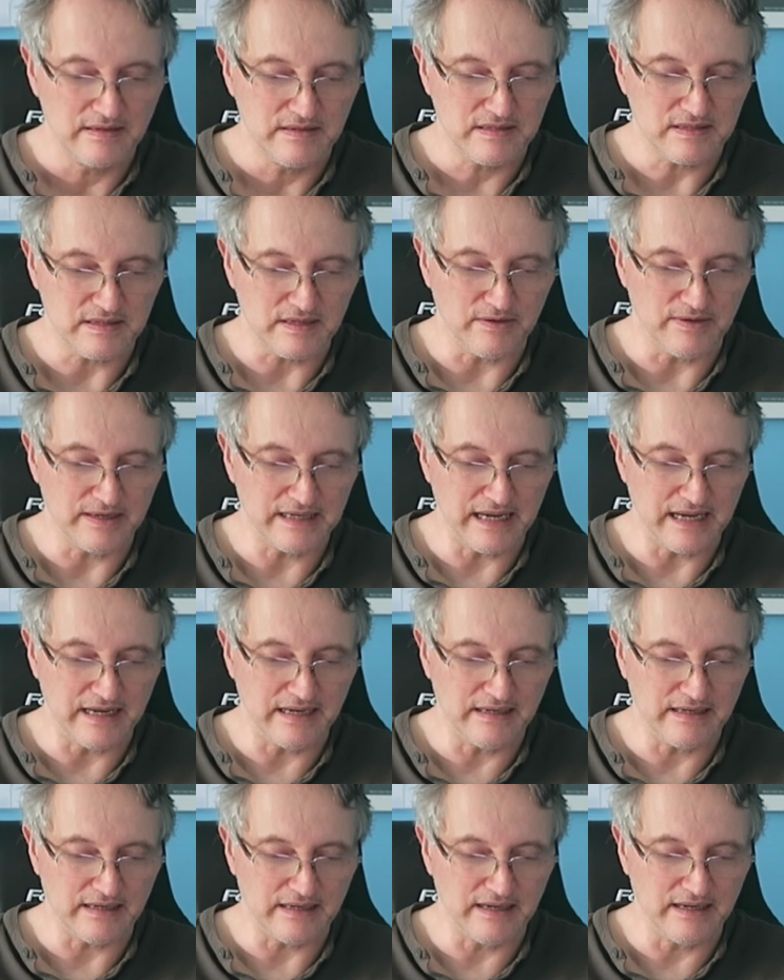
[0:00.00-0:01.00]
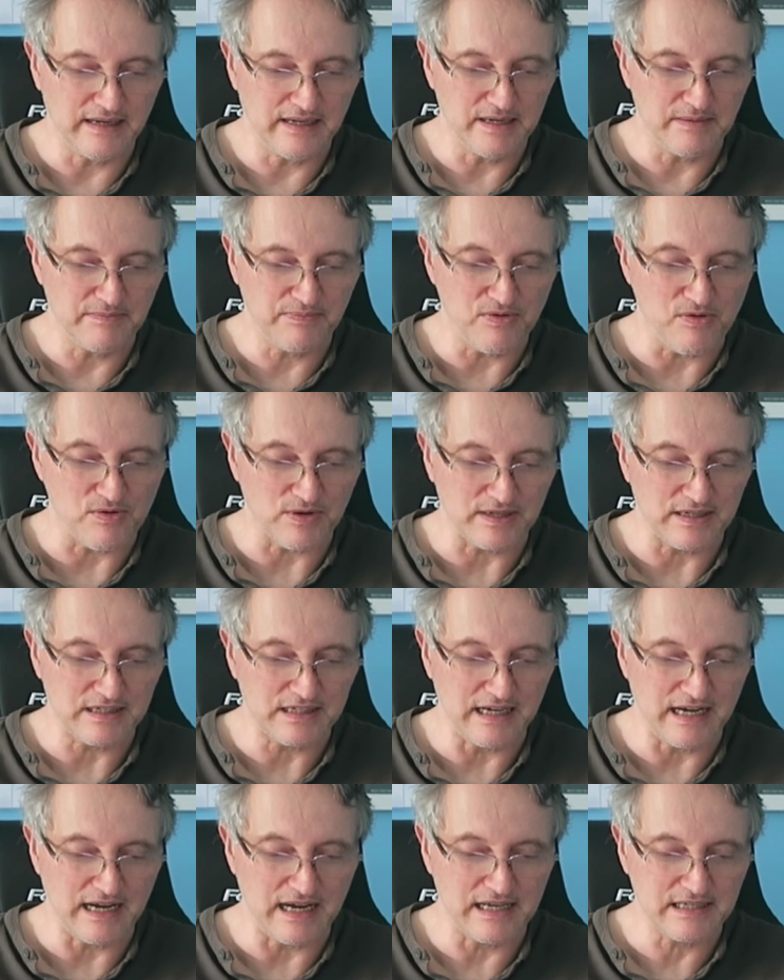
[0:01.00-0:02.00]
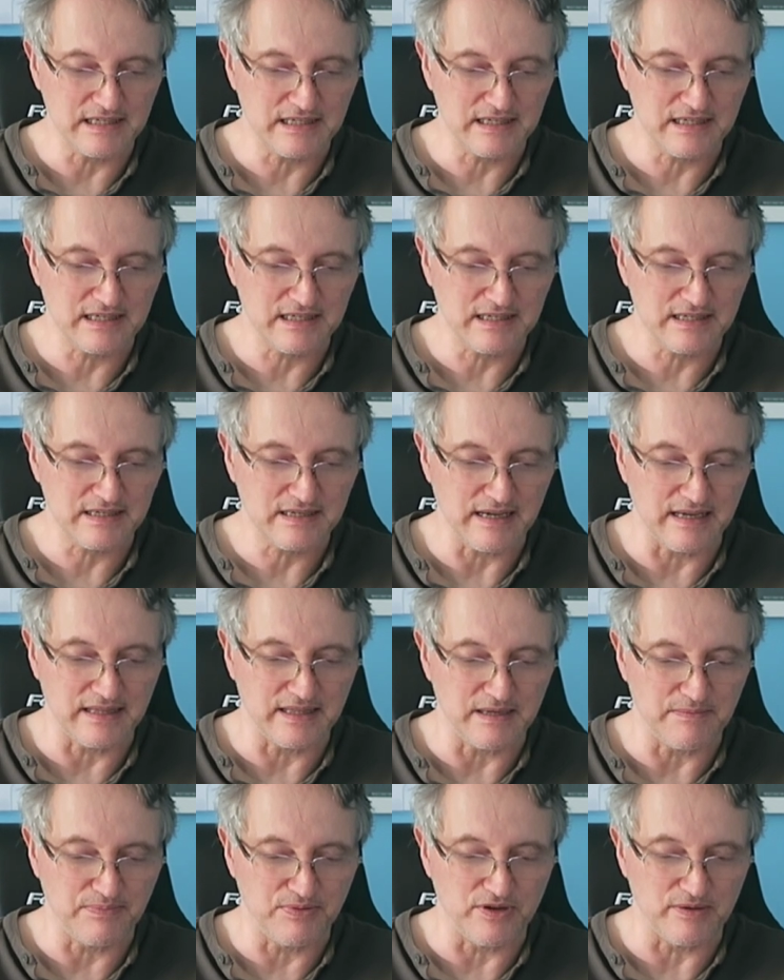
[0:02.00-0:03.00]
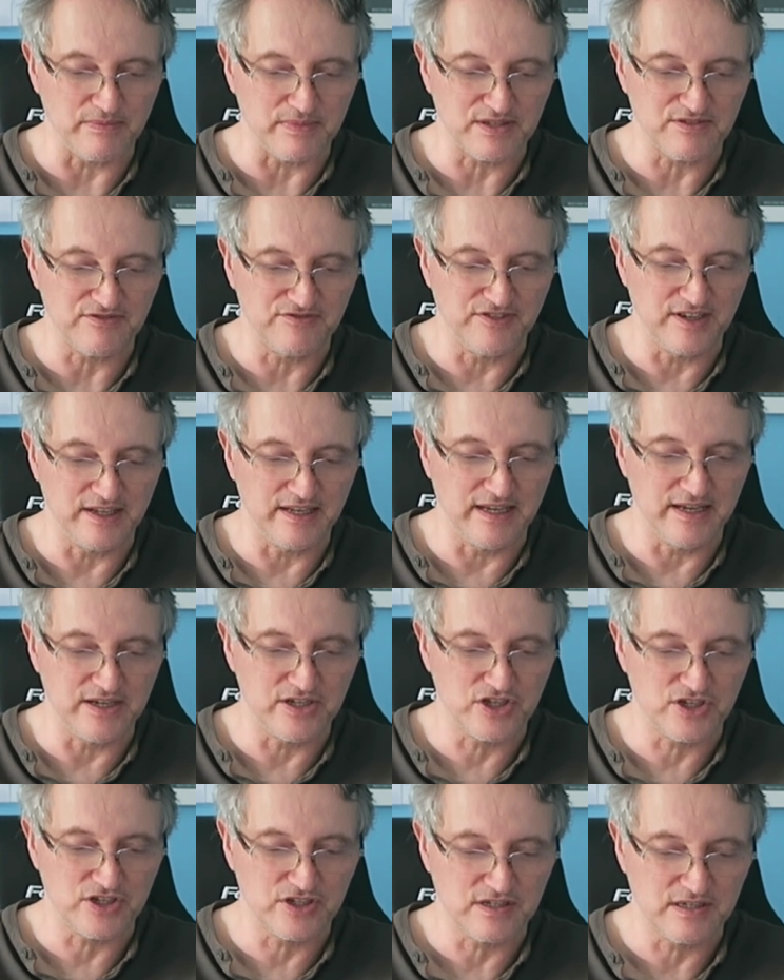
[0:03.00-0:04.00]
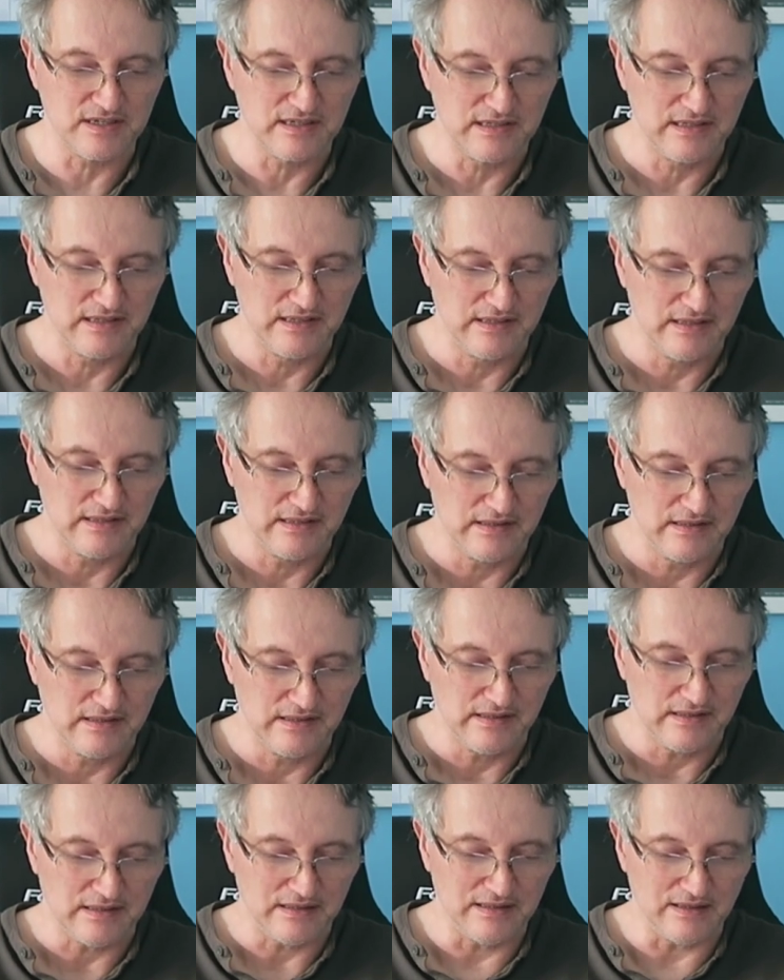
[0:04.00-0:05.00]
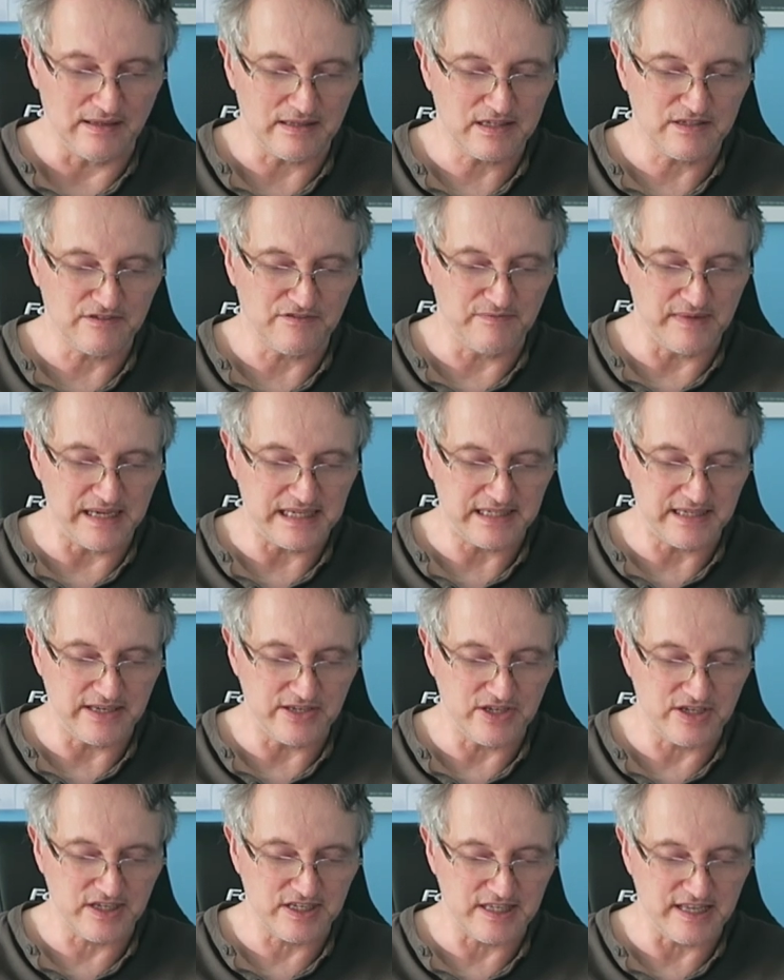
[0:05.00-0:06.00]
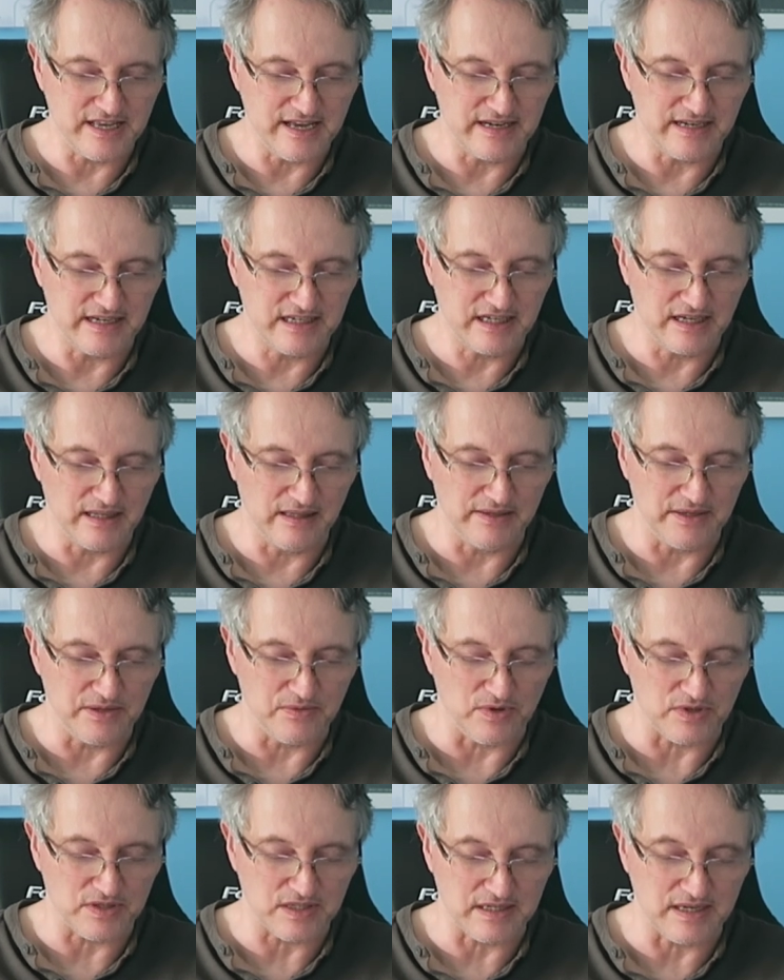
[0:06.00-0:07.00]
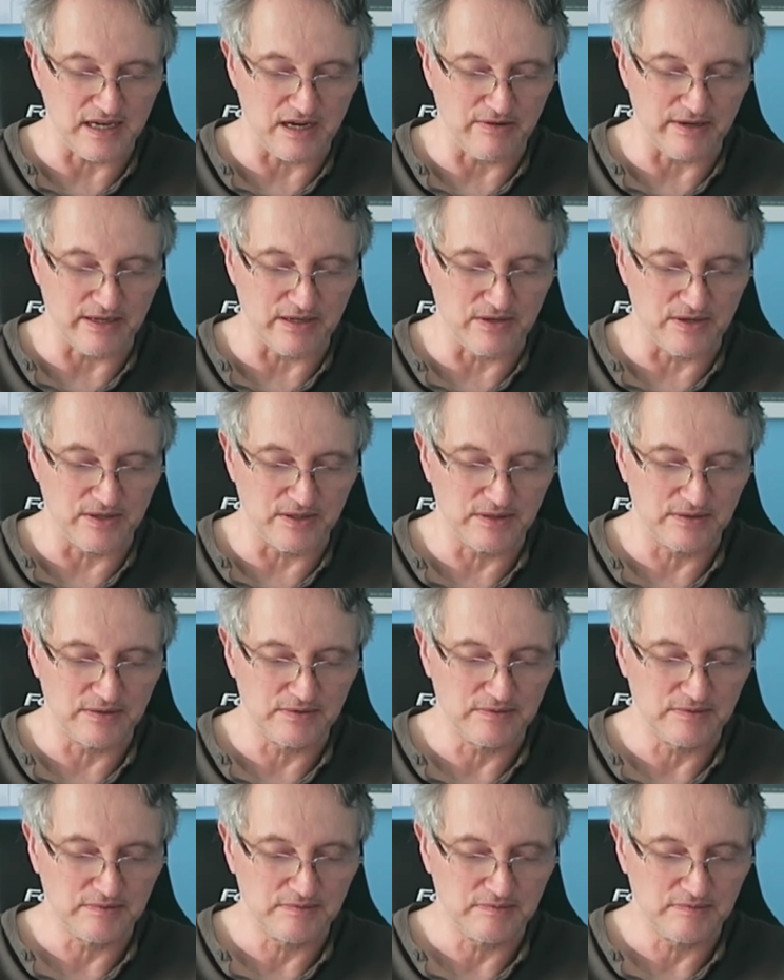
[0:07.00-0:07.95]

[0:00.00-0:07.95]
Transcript: So again, any important tasks, and the appointment's finished. Lots of messages there to tell you what's going on.